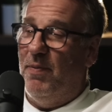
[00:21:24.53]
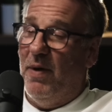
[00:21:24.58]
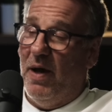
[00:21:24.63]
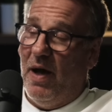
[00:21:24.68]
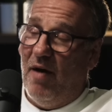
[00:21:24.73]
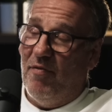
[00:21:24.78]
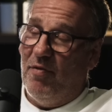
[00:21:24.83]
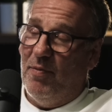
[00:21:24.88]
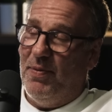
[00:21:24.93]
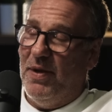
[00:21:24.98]

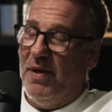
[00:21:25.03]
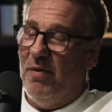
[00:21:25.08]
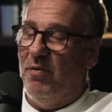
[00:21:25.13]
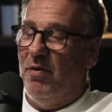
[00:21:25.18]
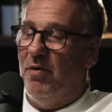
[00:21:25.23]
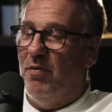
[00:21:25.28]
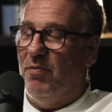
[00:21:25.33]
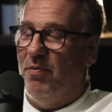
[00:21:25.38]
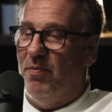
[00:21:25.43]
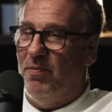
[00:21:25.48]
But other people
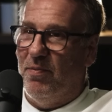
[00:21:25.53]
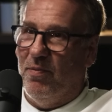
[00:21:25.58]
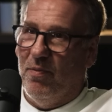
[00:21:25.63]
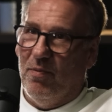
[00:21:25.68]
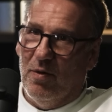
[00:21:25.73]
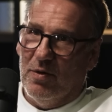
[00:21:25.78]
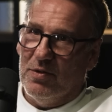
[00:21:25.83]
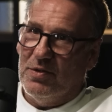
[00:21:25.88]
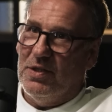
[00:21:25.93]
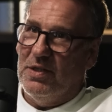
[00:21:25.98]
will
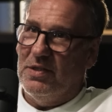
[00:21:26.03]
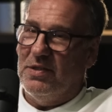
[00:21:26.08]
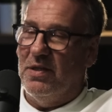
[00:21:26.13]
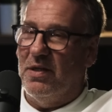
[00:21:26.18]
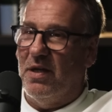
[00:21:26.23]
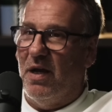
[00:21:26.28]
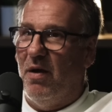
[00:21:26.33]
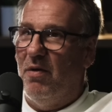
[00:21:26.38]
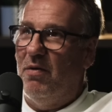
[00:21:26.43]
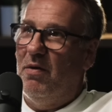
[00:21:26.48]
watch this
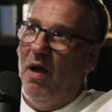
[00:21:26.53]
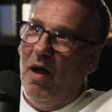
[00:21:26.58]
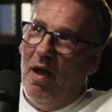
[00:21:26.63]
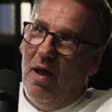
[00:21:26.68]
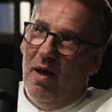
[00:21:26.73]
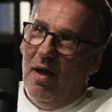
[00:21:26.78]
and go,